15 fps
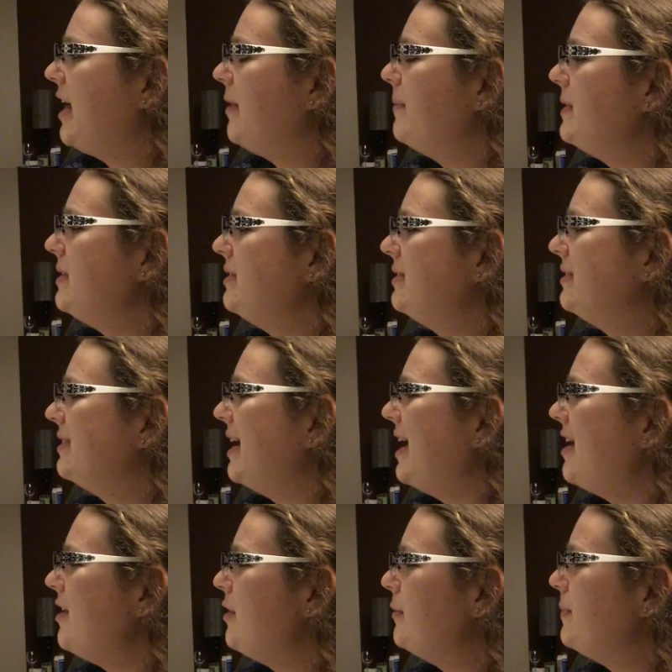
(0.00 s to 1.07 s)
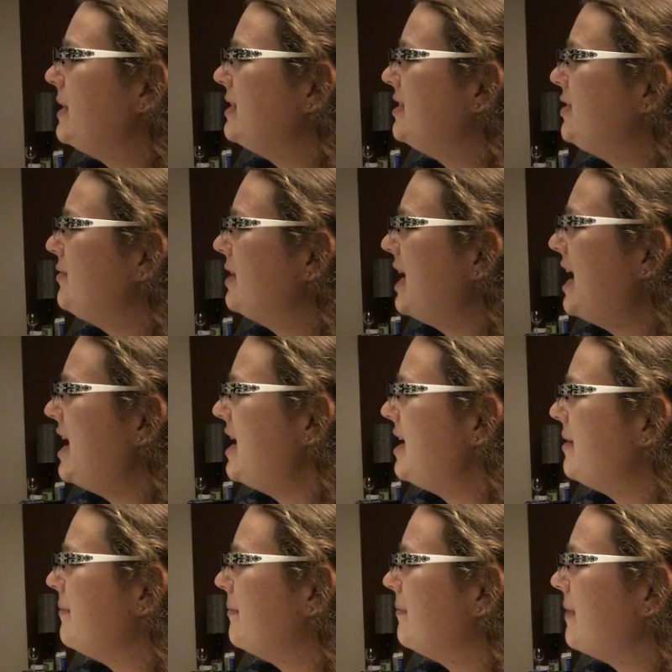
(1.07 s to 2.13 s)
Albus? Albus, you
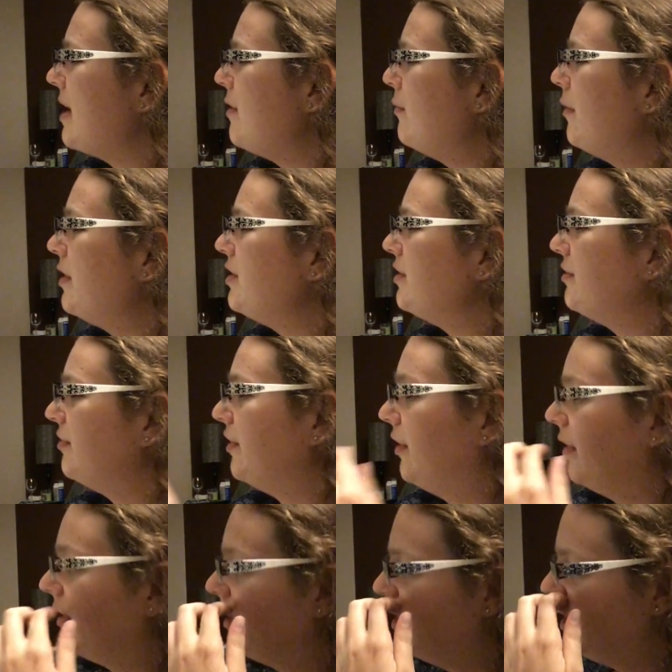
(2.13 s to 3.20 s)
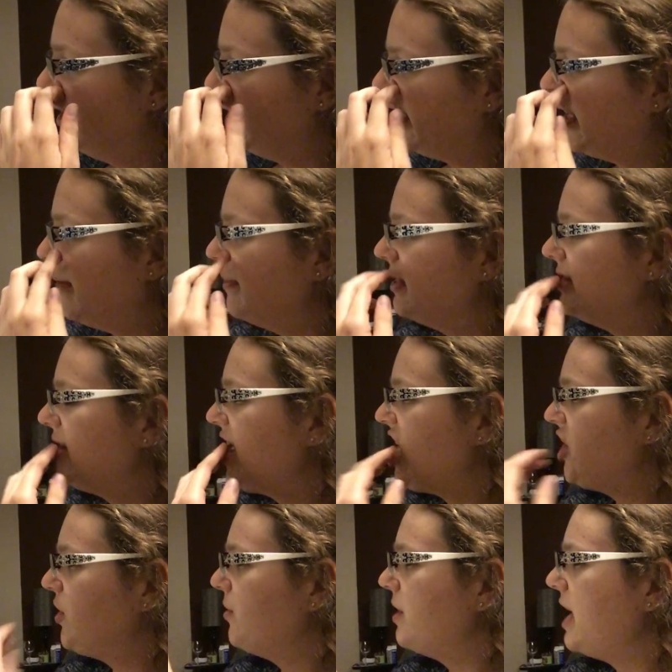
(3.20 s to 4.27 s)
came! How wonderful! Come and say
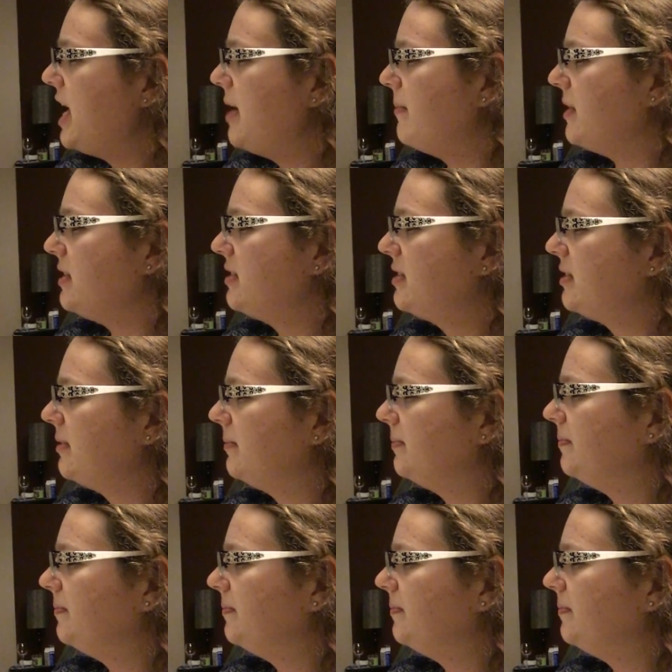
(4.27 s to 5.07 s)
hello to Amos.